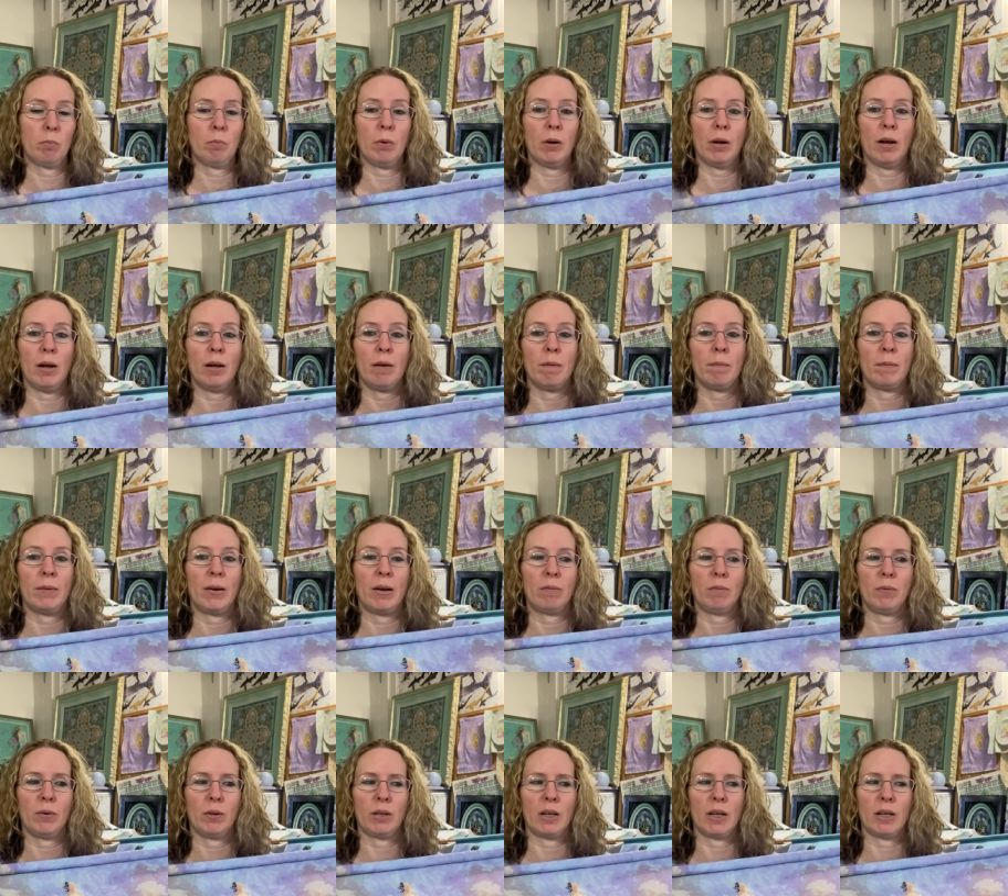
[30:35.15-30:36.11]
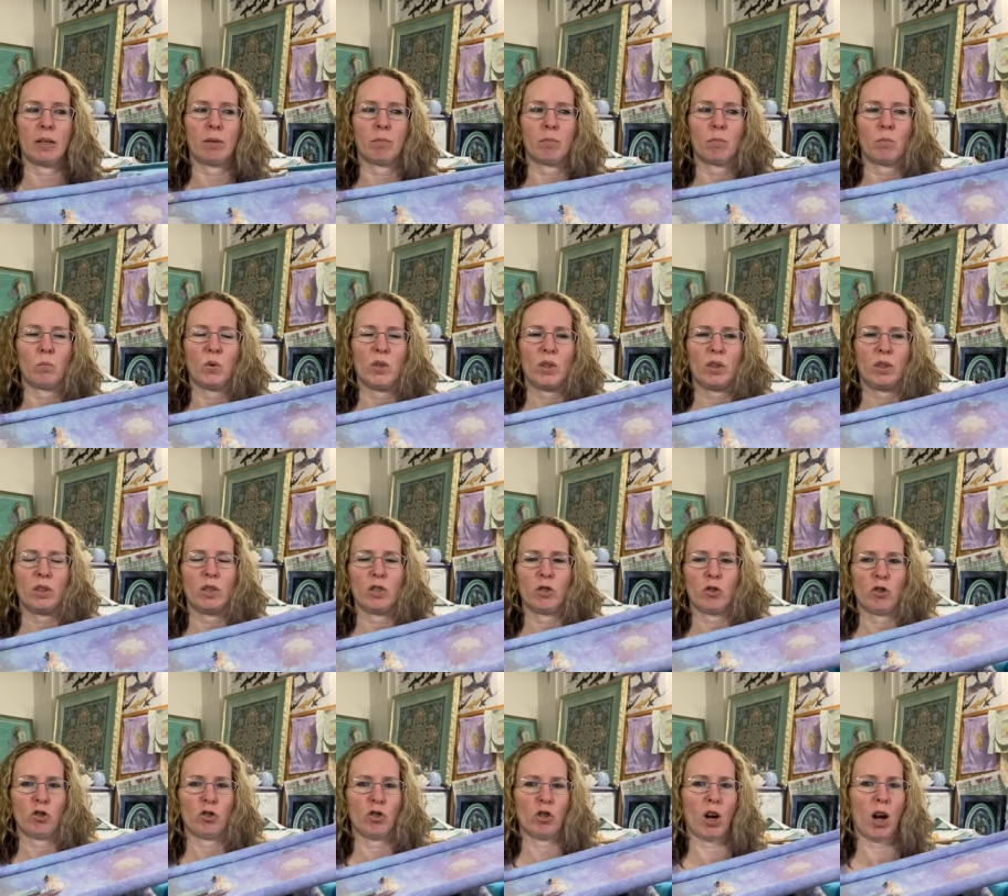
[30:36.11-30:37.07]
but I feel like with the
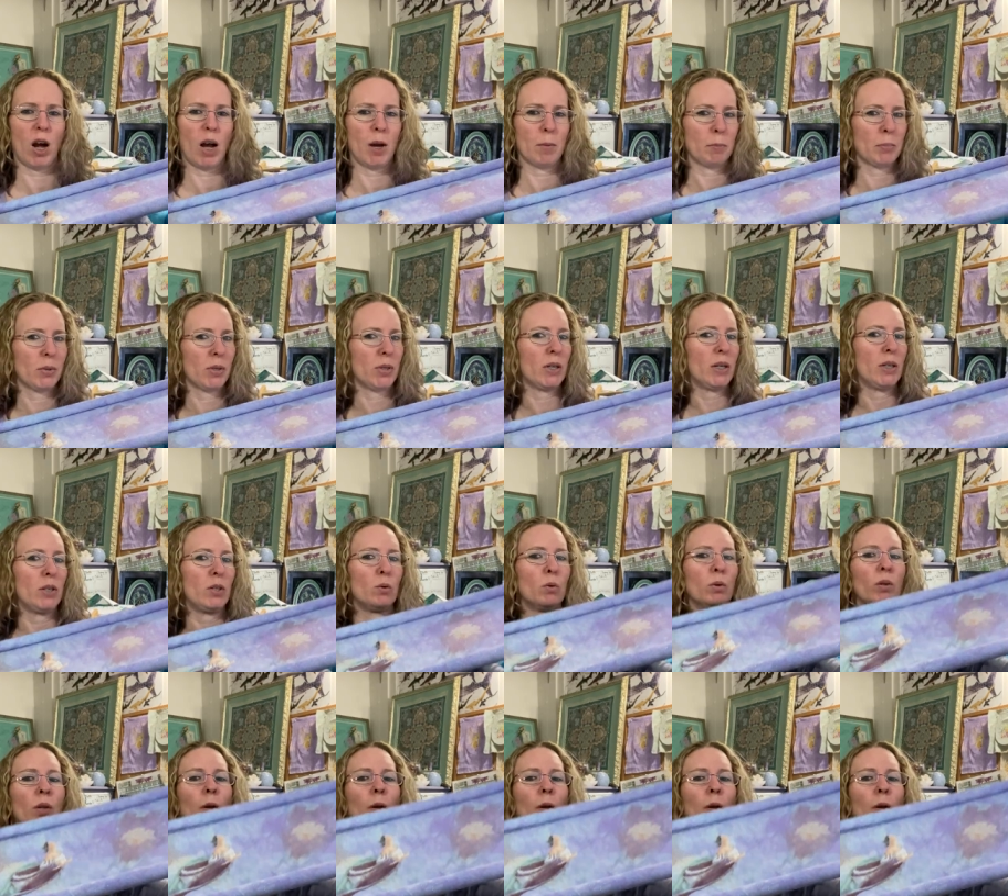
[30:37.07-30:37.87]
shops, they do a